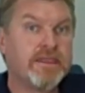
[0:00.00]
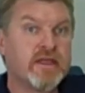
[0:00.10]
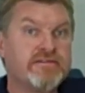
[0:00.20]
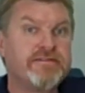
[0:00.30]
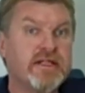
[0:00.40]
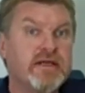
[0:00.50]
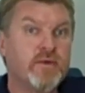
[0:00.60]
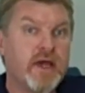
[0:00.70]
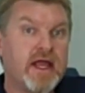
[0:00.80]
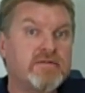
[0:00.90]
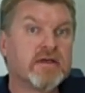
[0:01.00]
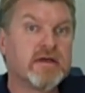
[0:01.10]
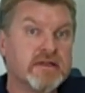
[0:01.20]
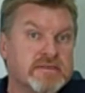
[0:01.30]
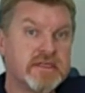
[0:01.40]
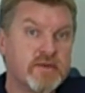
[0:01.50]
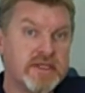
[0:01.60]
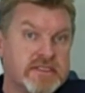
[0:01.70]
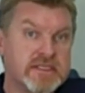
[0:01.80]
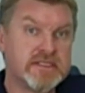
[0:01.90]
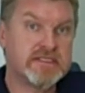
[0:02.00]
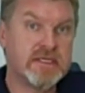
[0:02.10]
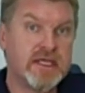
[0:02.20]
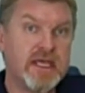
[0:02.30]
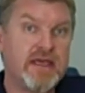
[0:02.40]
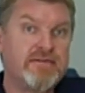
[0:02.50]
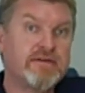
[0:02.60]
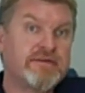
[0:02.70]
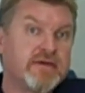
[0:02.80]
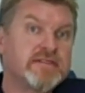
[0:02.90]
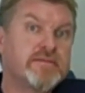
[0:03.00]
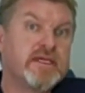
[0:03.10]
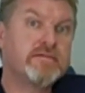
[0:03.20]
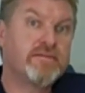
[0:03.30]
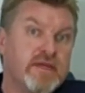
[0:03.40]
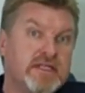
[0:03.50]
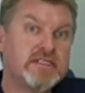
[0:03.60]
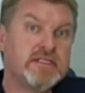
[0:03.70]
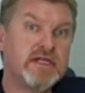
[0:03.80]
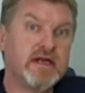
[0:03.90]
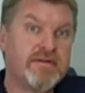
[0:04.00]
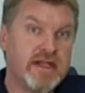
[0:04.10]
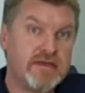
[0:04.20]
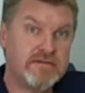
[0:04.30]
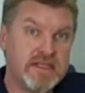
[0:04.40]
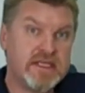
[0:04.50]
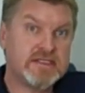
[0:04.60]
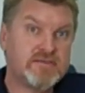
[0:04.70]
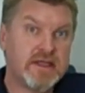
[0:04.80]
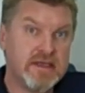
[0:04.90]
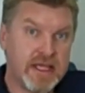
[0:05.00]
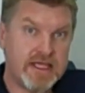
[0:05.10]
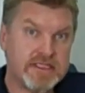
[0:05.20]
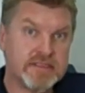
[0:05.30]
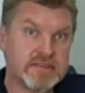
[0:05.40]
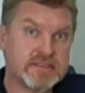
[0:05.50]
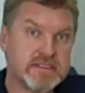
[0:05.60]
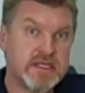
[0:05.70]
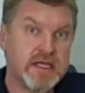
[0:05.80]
fully aware of the consequences if you're found to be in breach of any of these regulations,